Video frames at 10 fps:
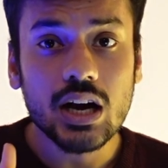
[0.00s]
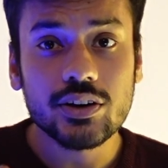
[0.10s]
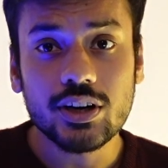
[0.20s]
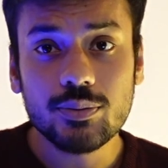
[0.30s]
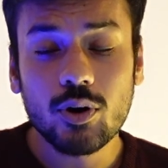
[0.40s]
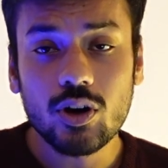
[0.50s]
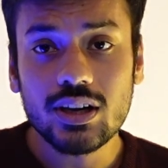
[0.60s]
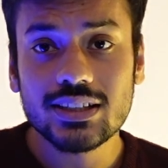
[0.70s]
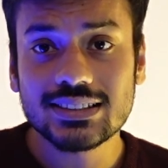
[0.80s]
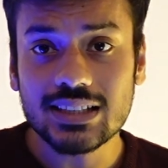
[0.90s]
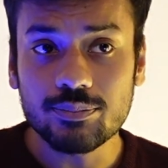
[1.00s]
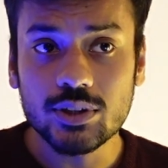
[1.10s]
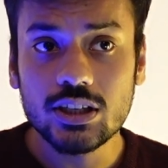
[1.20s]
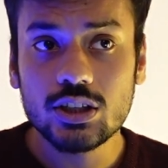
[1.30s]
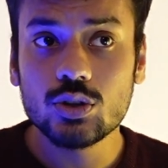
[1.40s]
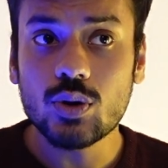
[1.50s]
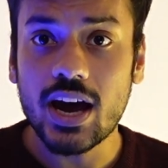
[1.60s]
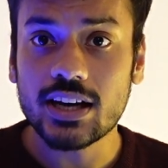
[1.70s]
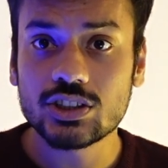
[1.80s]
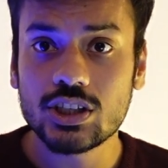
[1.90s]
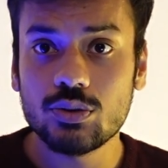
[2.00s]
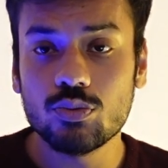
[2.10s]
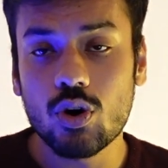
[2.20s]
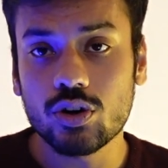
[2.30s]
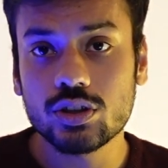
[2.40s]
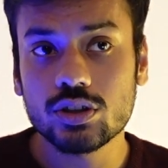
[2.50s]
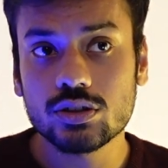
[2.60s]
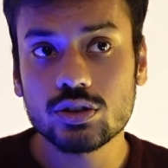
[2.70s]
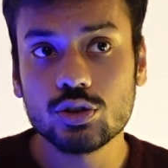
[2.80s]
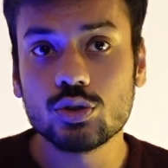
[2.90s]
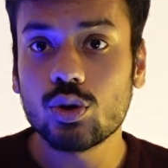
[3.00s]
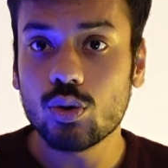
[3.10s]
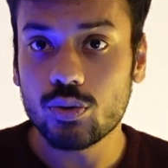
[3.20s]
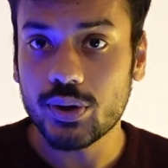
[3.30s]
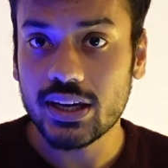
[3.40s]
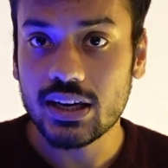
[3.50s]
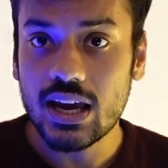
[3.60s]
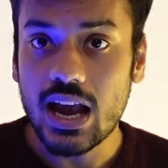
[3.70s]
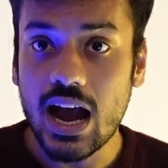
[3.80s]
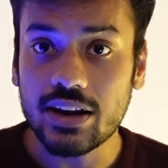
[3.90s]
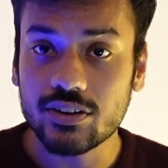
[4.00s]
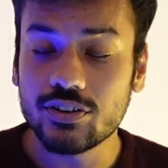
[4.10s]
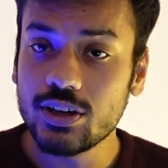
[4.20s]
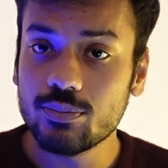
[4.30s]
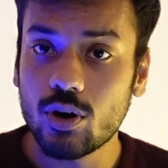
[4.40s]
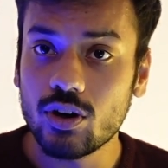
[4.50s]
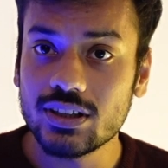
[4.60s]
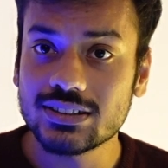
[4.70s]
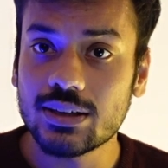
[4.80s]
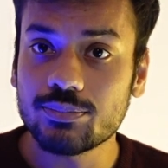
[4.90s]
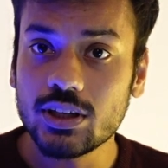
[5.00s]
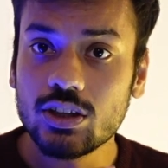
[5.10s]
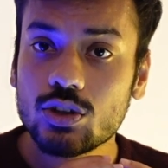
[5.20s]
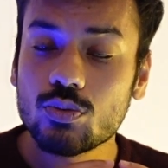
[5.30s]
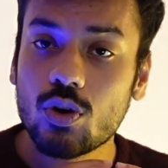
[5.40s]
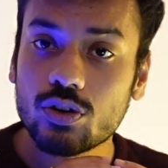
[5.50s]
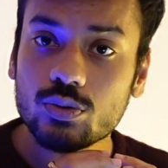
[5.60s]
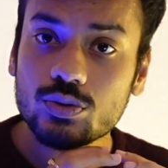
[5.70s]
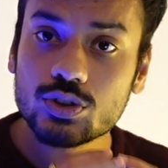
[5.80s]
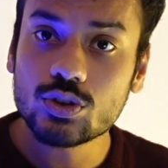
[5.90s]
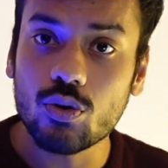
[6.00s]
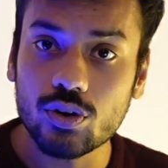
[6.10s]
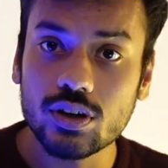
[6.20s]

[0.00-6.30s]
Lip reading: A red ball is something you actually want to throw away, and a green ball is something you want to store.